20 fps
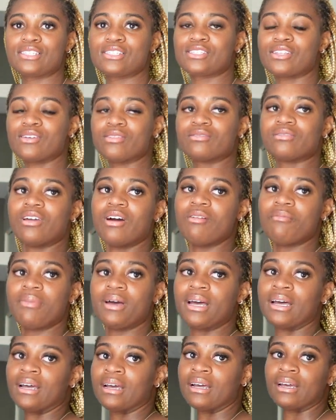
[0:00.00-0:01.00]
so don't
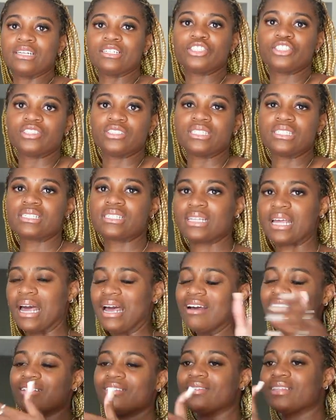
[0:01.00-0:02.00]
mind my strings.
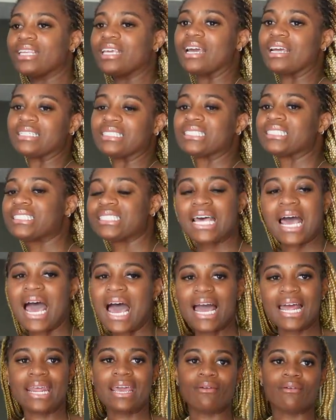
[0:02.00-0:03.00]
I don't even think I
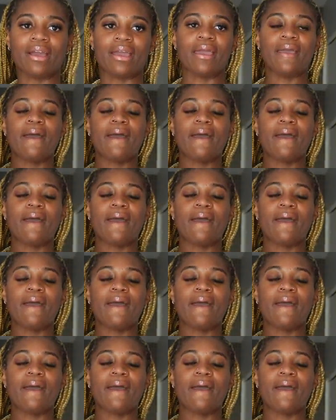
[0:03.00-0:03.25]
tied it right.